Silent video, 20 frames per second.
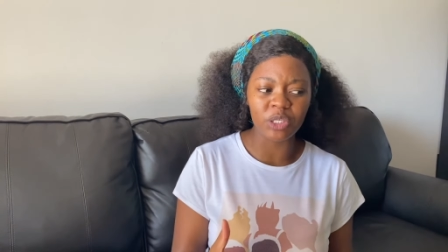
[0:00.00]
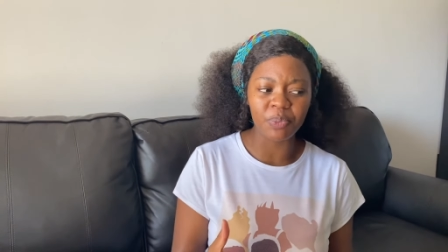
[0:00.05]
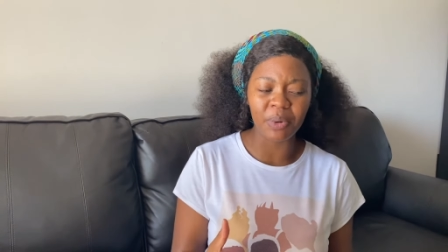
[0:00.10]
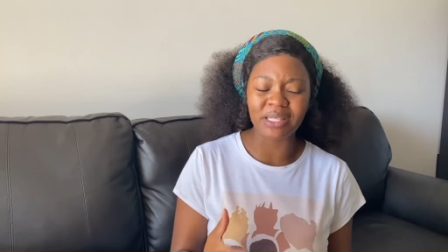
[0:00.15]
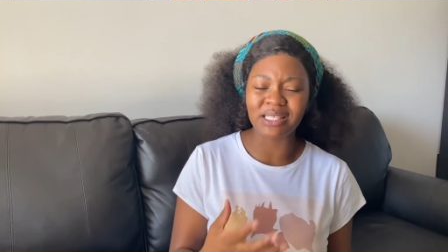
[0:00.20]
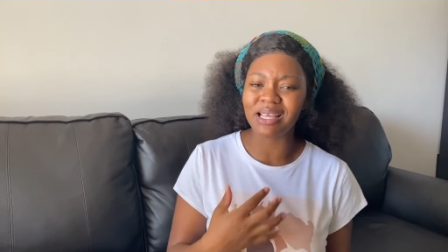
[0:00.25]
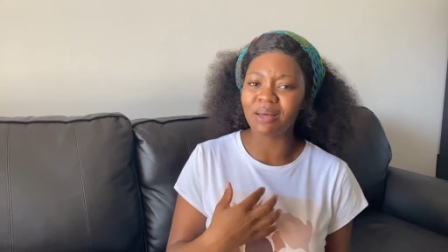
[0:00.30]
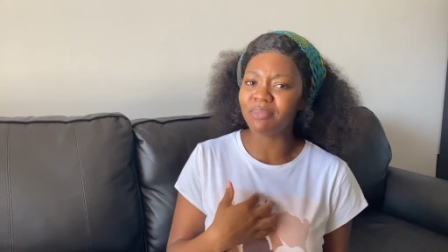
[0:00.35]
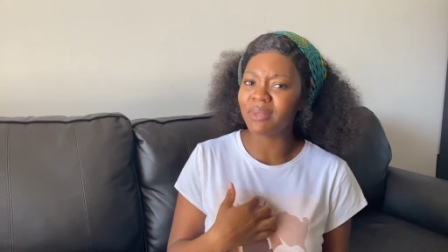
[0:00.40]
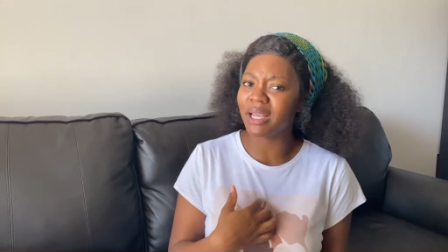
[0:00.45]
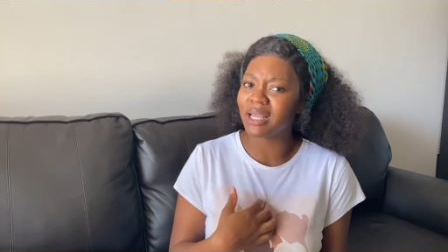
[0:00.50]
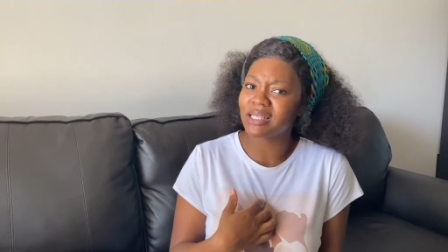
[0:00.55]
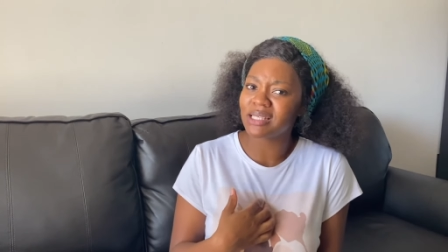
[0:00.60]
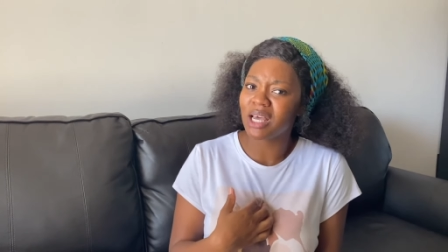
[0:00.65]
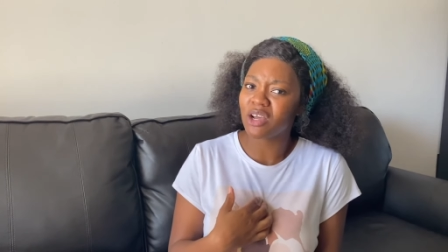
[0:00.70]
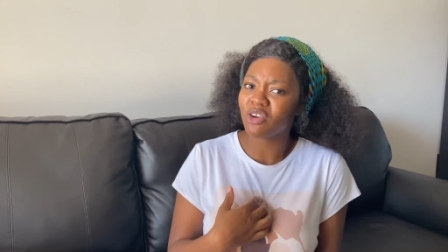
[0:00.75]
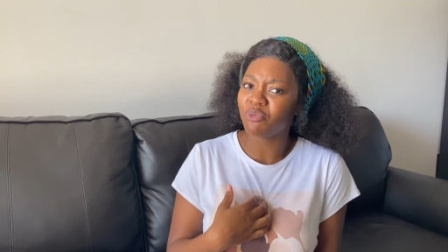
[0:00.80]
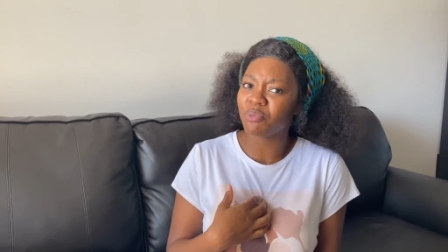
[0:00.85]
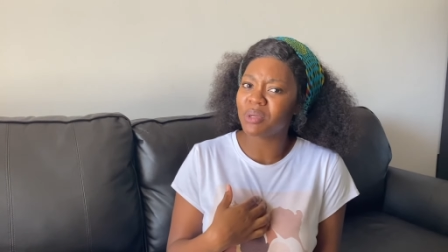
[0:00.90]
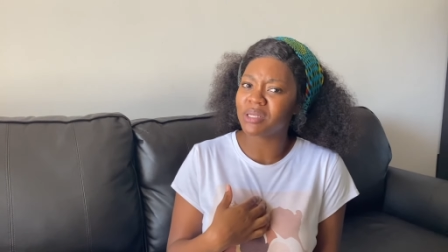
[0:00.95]
but something
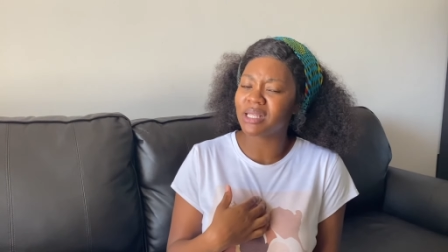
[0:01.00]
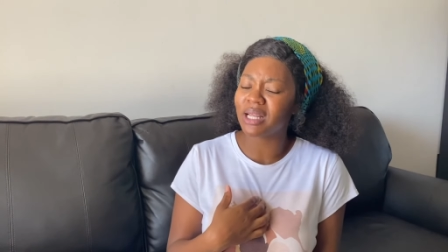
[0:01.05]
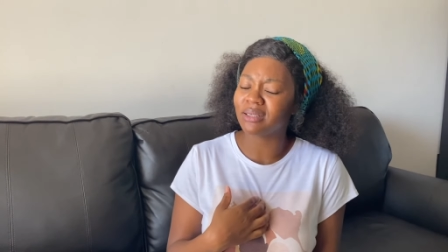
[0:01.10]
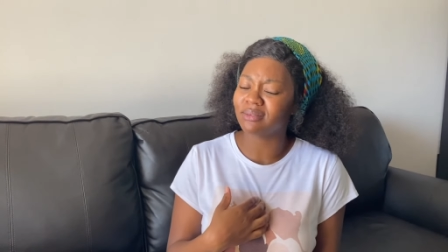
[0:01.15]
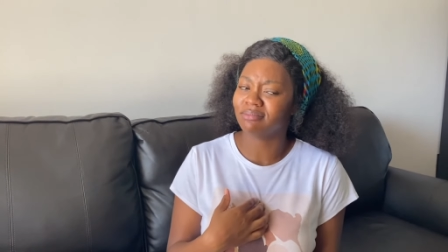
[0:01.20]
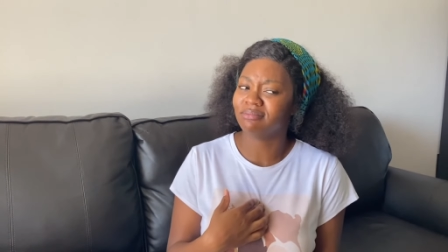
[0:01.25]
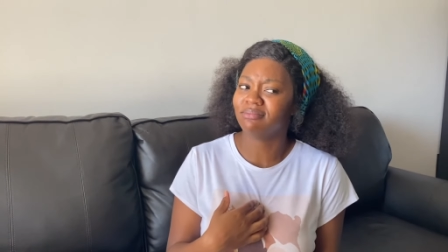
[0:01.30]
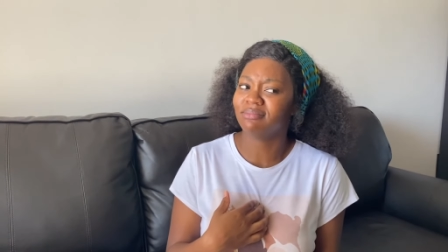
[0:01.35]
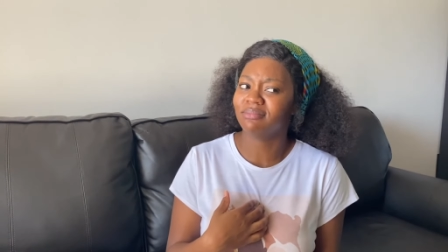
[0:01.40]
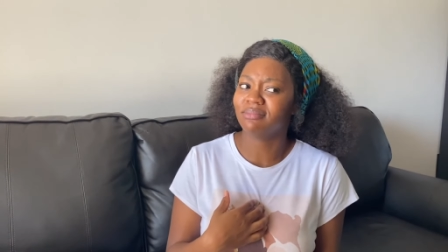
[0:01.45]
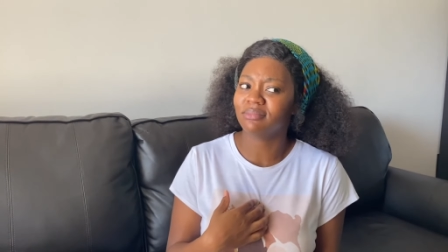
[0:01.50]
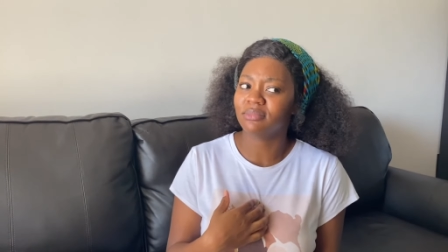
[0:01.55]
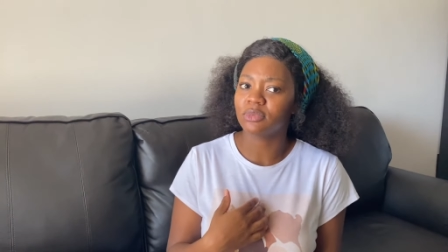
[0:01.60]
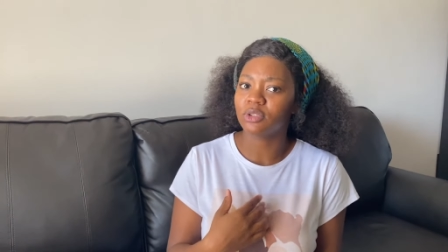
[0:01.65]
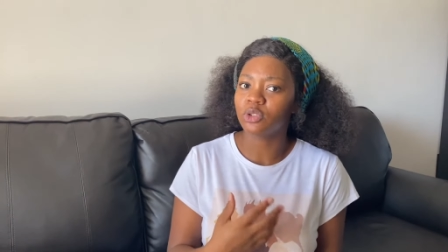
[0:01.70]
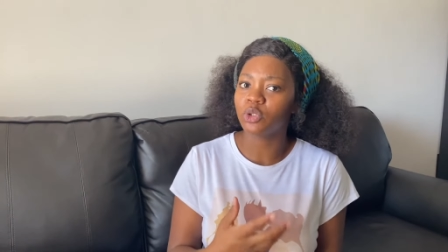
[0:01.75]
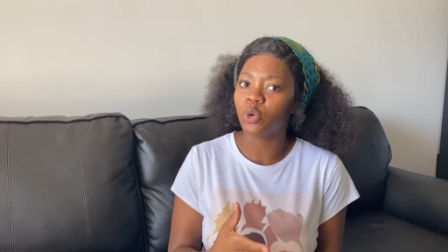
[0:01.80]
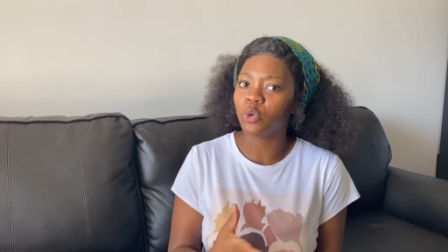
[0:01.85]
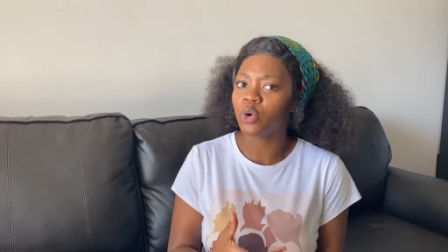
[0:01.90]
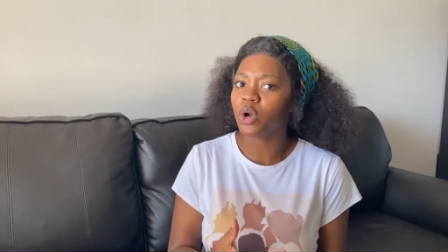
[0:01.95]
inside of me is like, mm-mm,
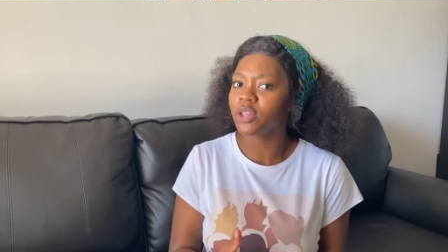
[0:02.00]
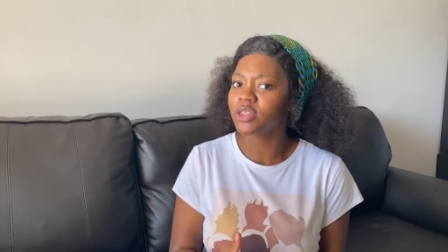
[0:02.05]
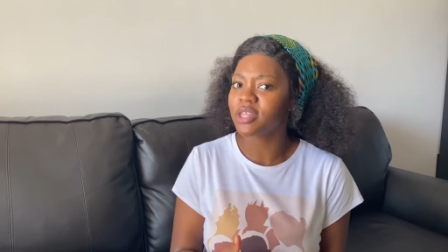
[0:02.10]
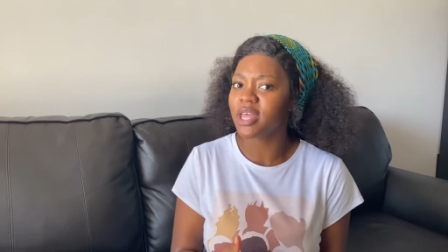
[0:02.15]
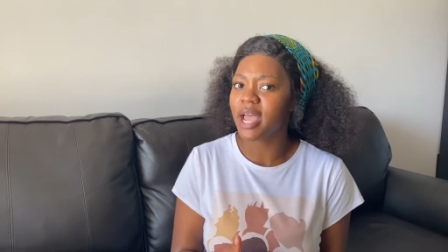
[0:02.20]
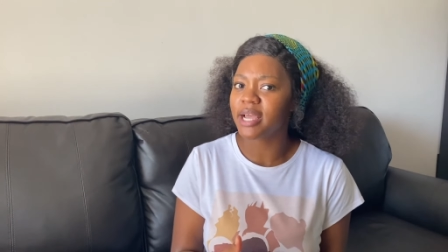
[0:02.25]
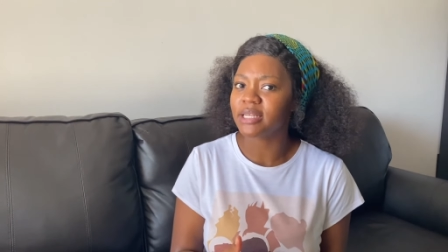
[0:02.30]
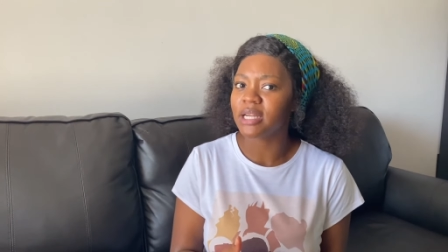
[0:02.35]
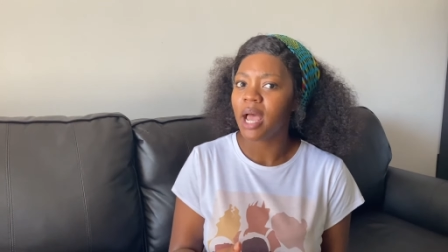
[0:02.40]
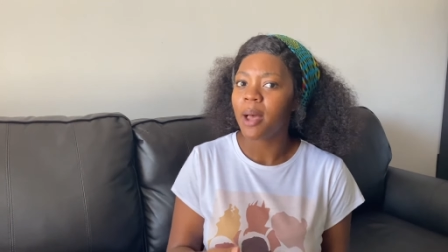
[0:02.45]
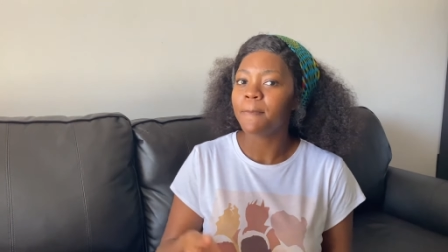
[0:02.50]
no, not that.